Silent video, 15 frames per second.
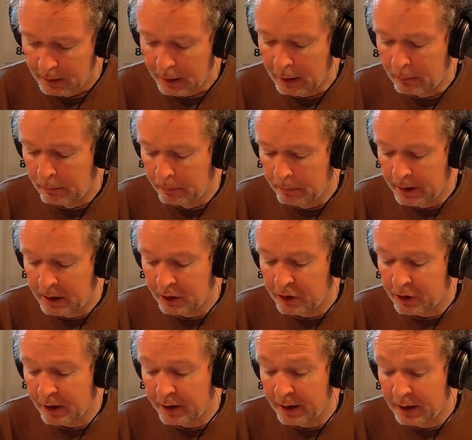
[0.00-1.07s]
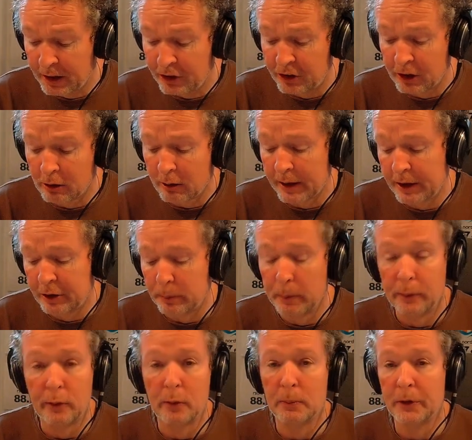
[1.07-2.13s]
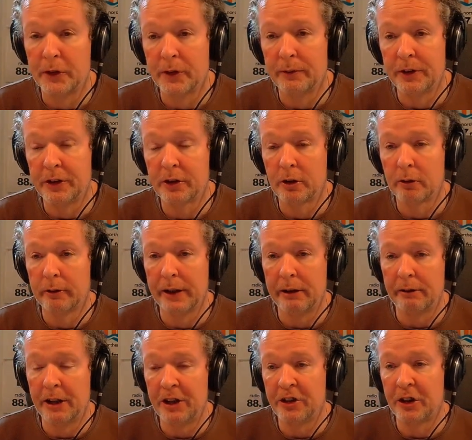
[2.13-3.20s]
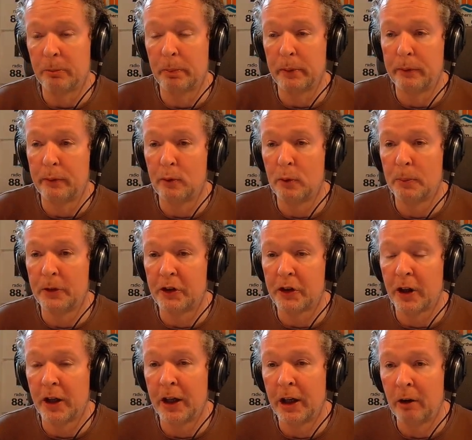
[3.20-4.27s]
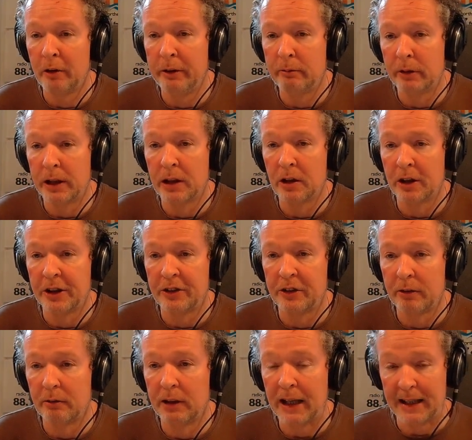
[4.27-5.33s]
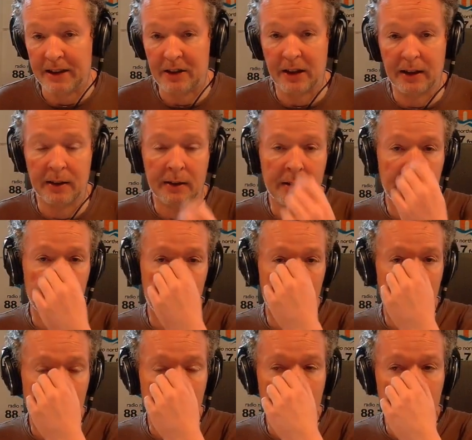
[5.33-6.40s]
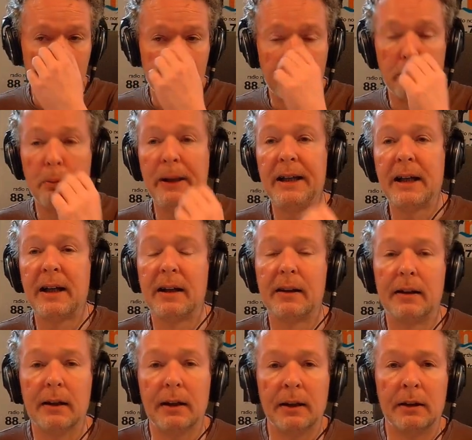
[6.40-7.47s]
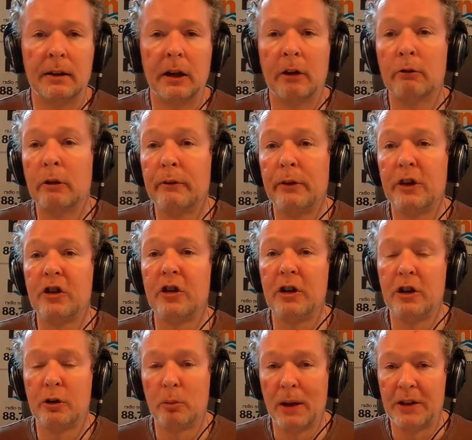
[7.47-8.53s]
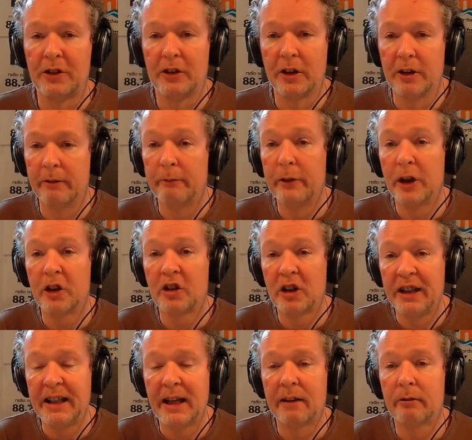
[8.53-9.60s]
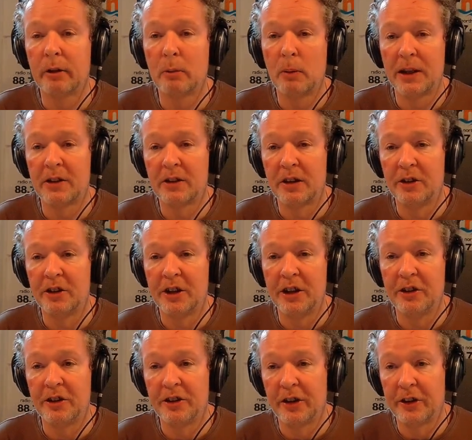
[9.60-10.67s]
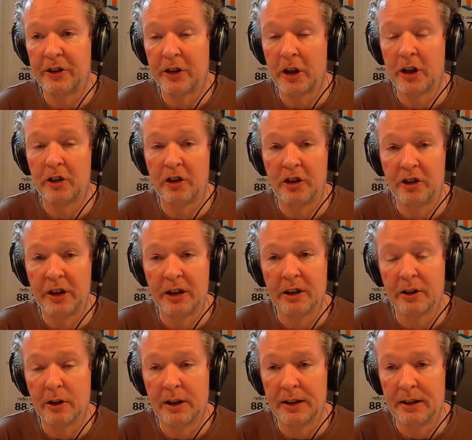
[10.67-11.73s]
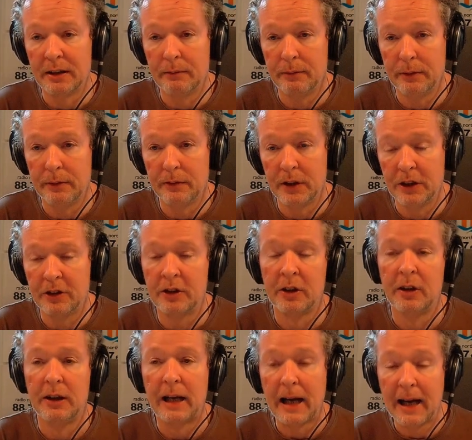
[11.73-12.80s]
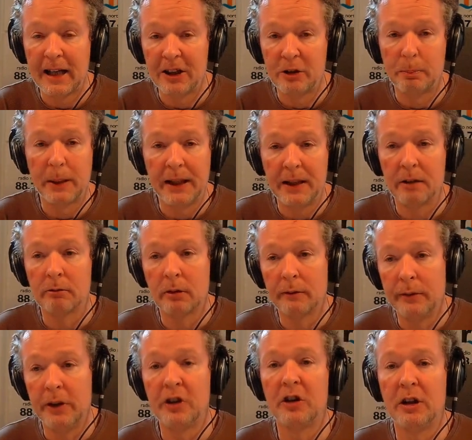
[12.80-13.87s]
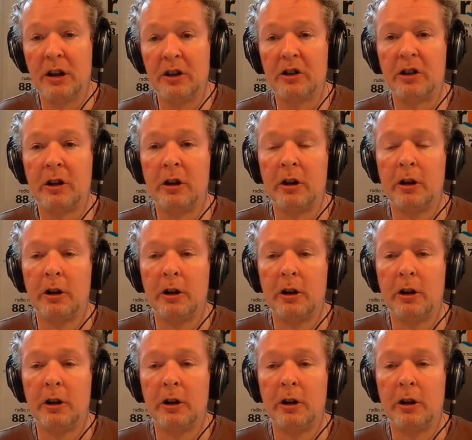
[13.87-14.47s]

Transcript: Because I think it's the greatest performance of his career, and it's a performance that I only realised later. So we get a revisionist Western, and virtually every Western since The Searchers in the 1950s has been a revisionist